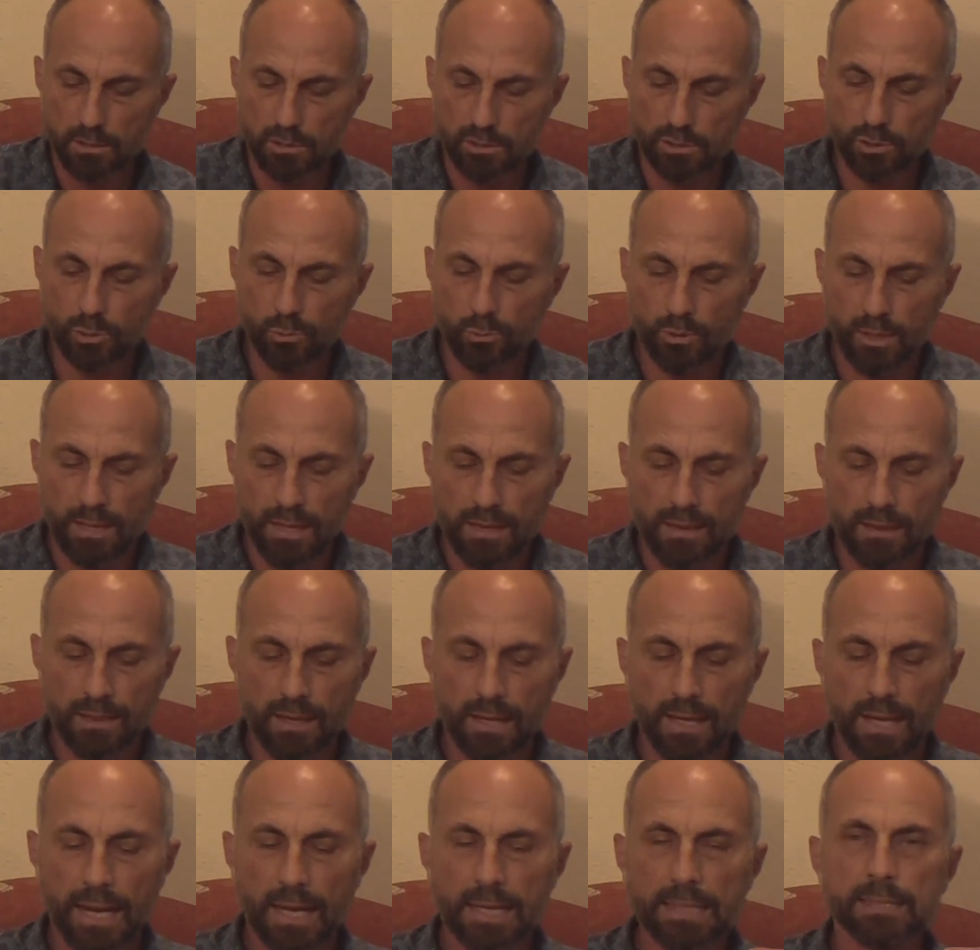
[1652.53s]
So
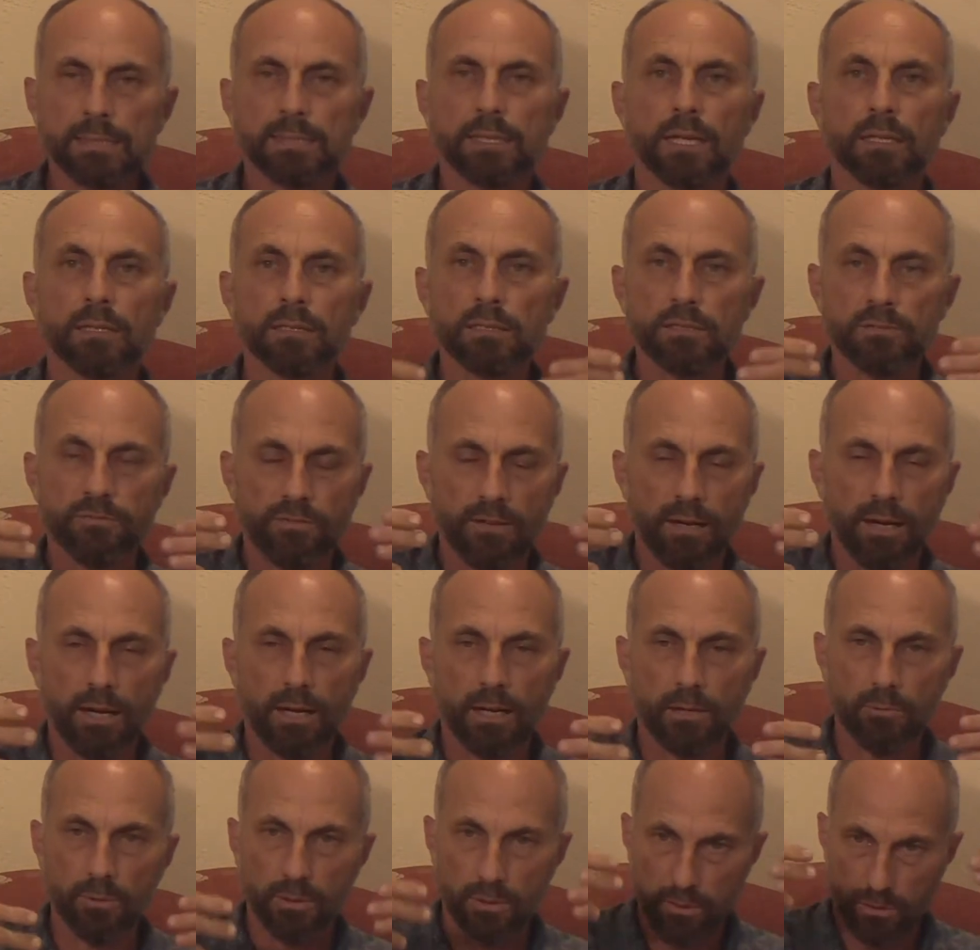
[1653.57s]
they
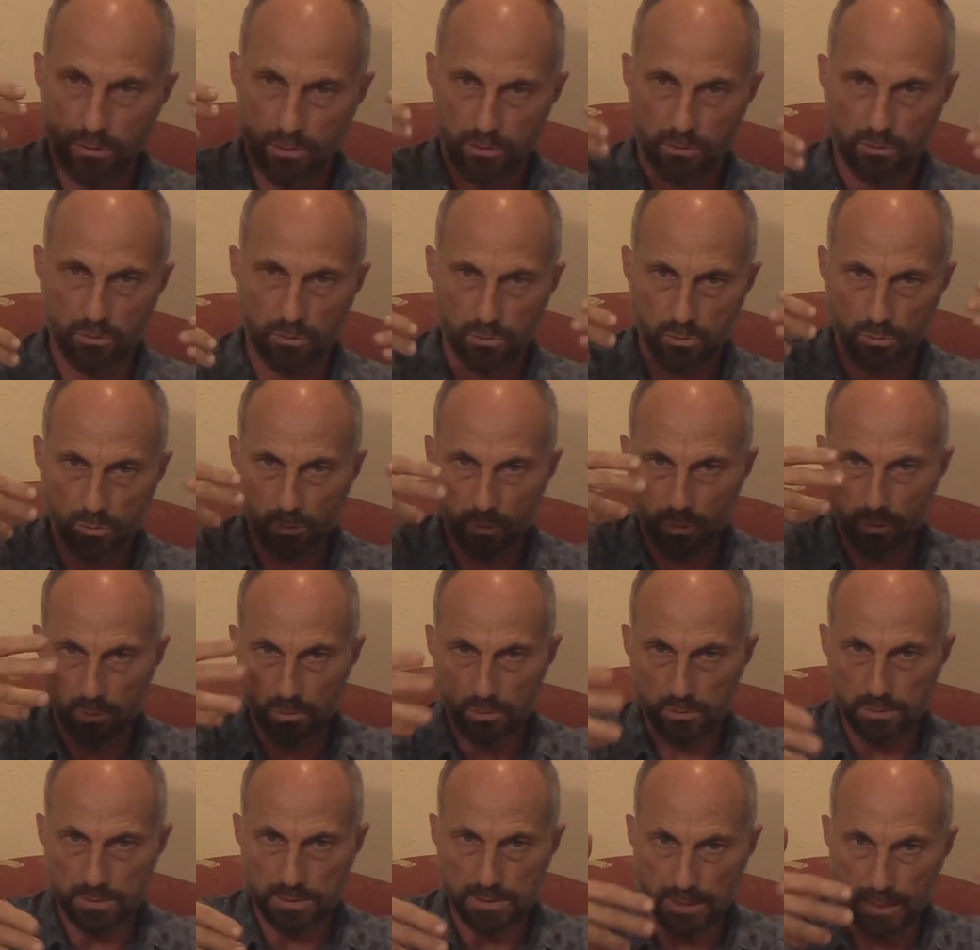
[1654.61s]
identify with good
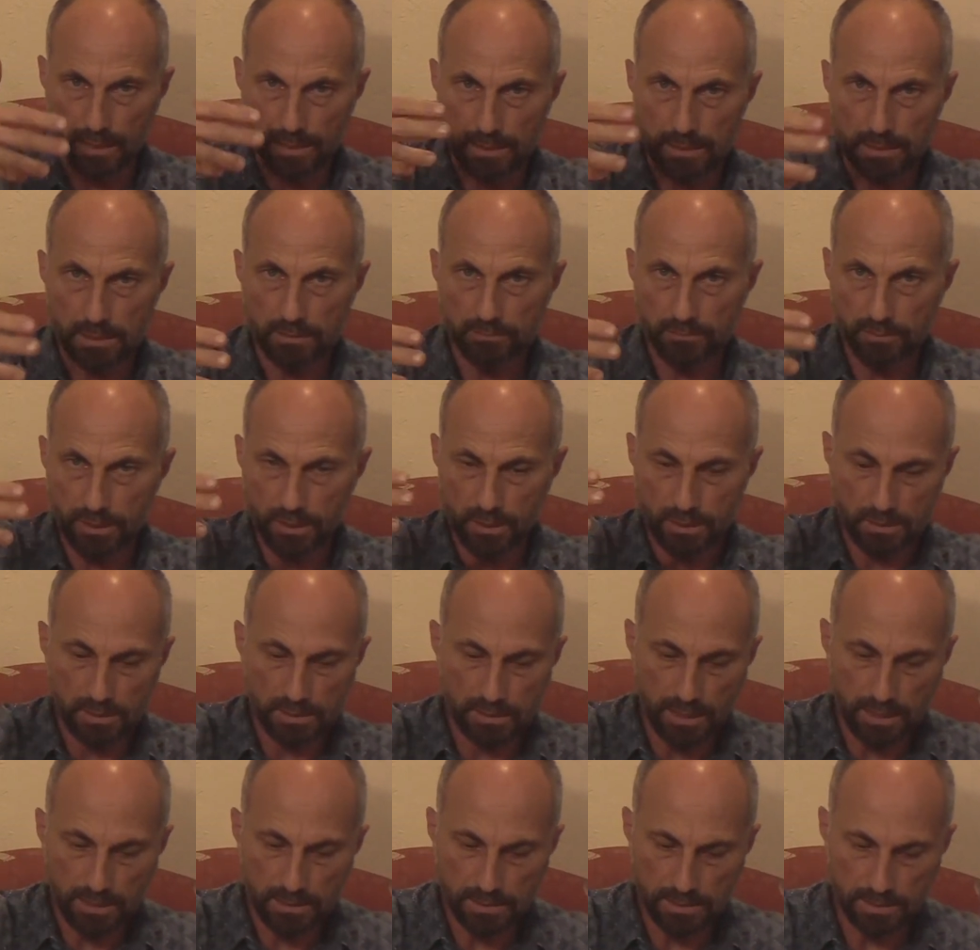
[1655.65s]
old scientific
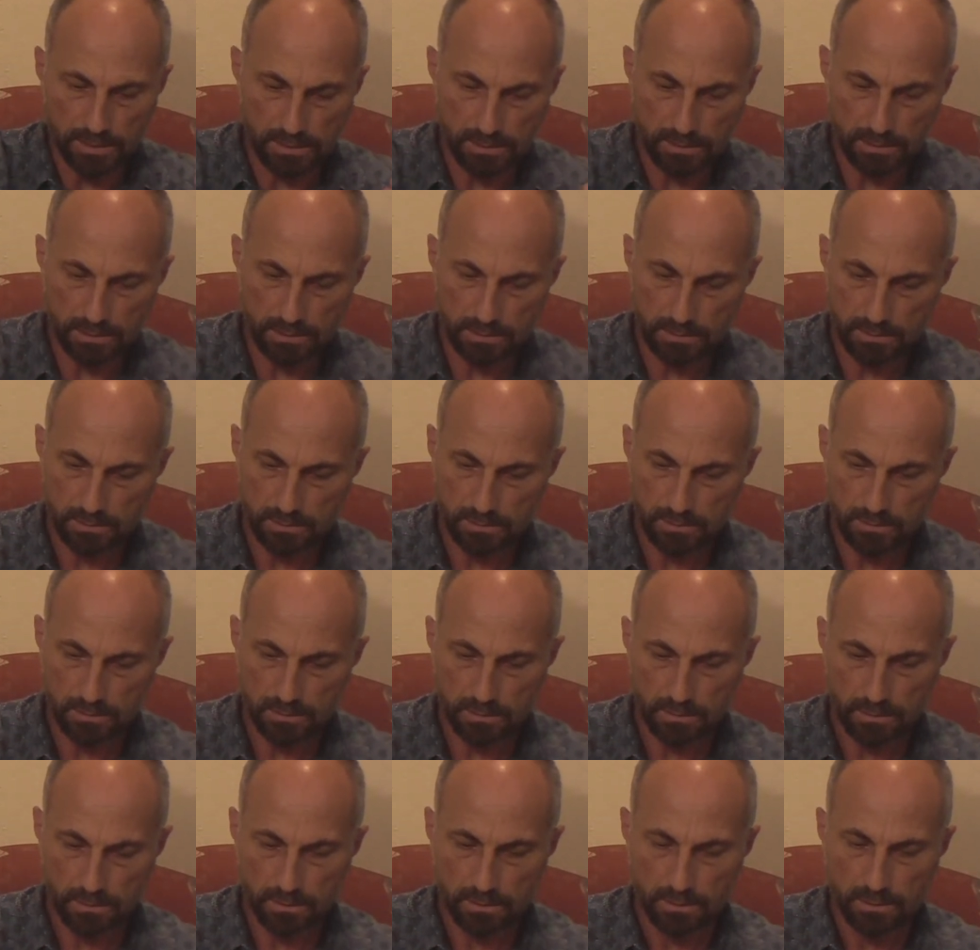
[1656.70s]
consensus,
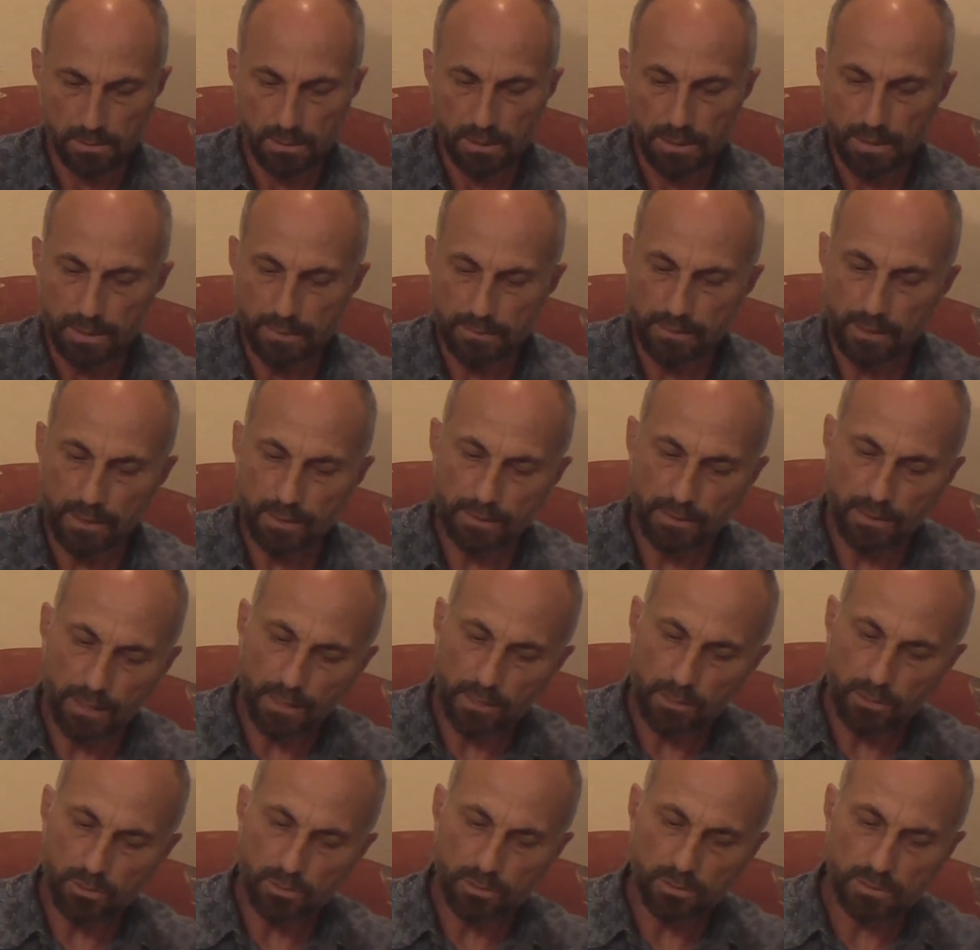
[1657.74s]
and then they
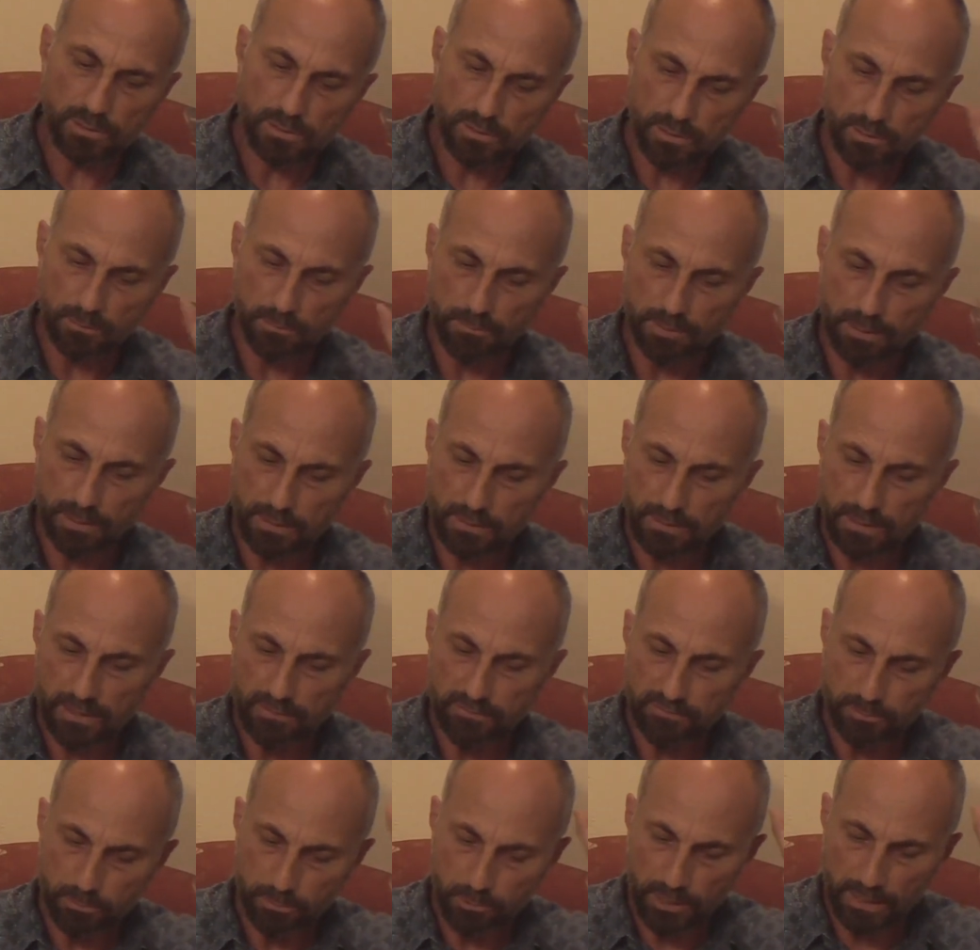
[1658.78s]
use their big
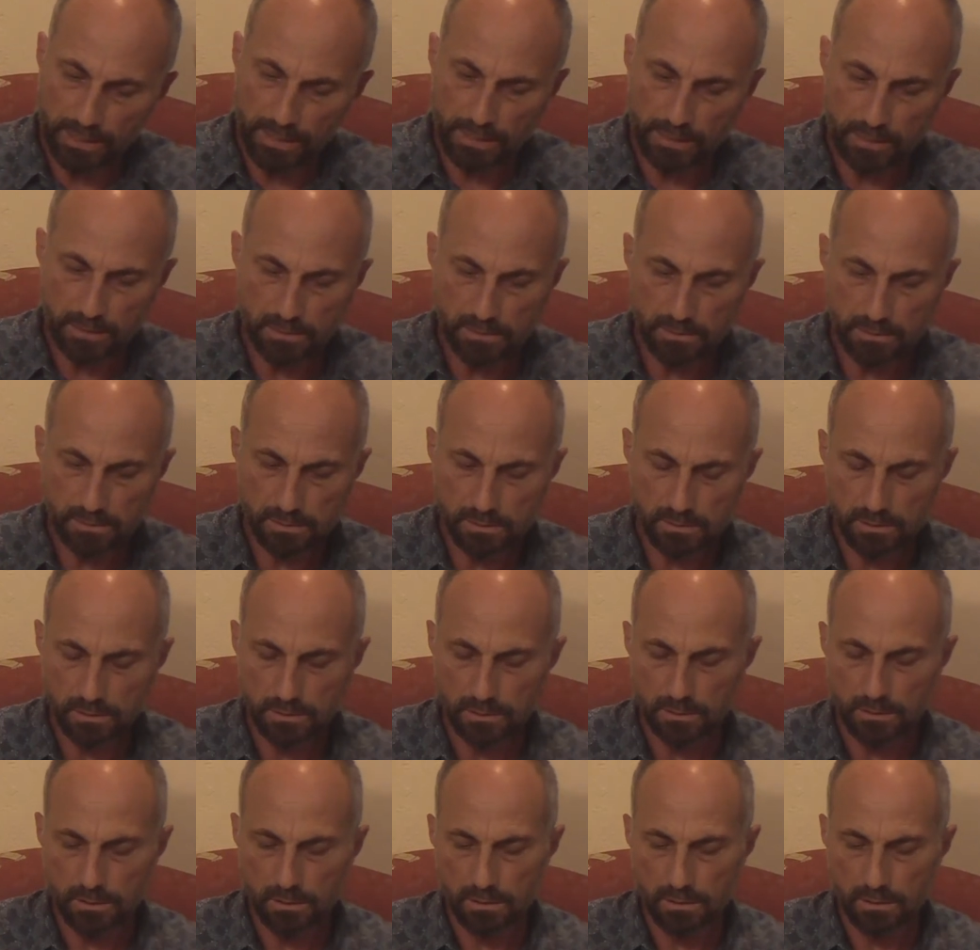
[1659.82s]
left brains